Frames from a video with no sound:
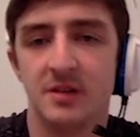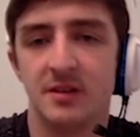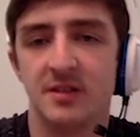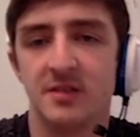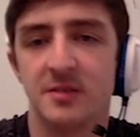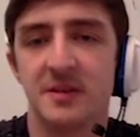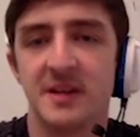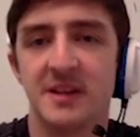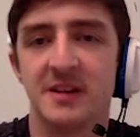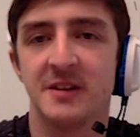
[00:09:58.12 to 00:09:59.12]
sensible to
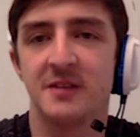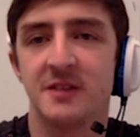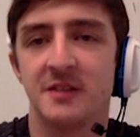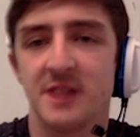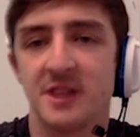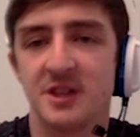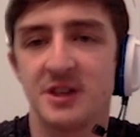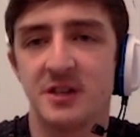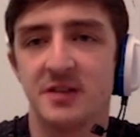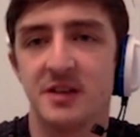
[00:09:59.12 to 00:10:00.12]
let that go. Save your last
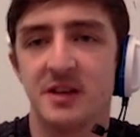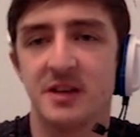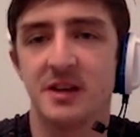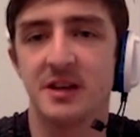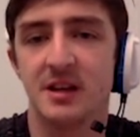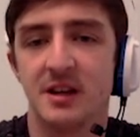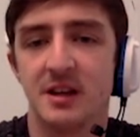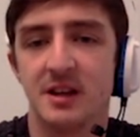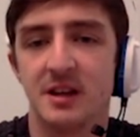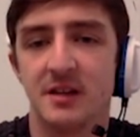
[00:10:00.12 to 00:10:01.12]
shield for the
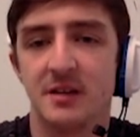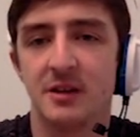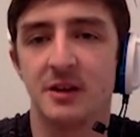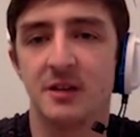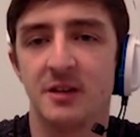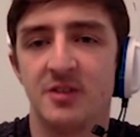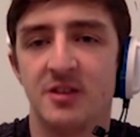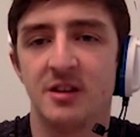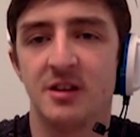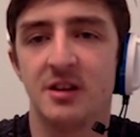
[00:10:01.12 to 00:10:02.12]

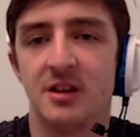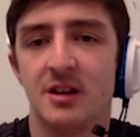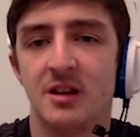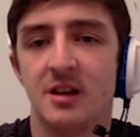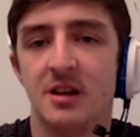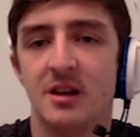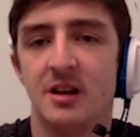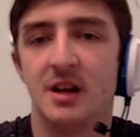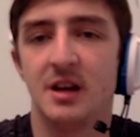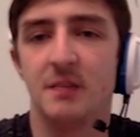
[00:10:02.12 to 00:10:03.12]
Galvantula.
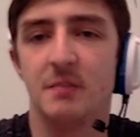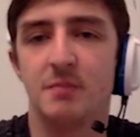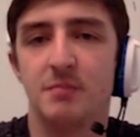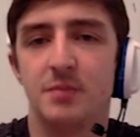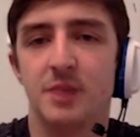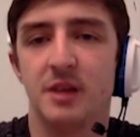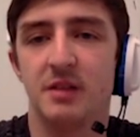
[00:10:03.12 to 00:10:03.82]
But I